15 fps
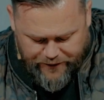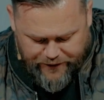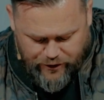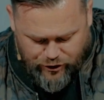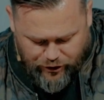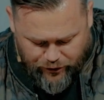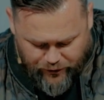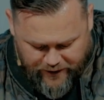with
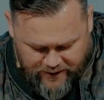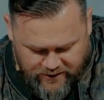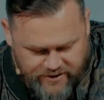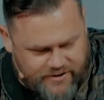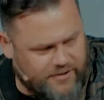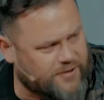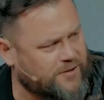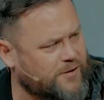
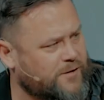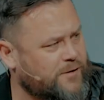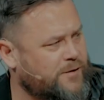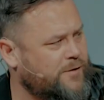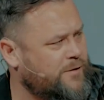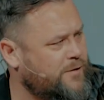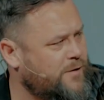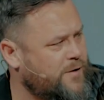endurance
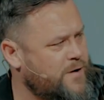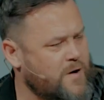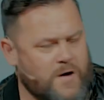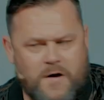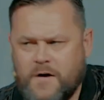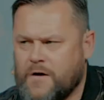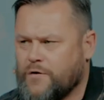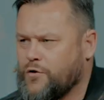
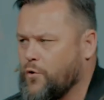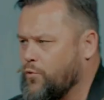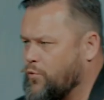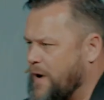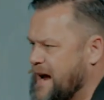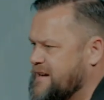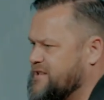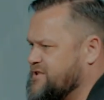the
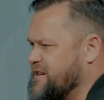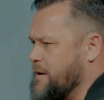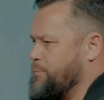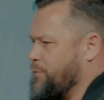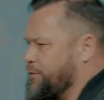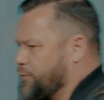race set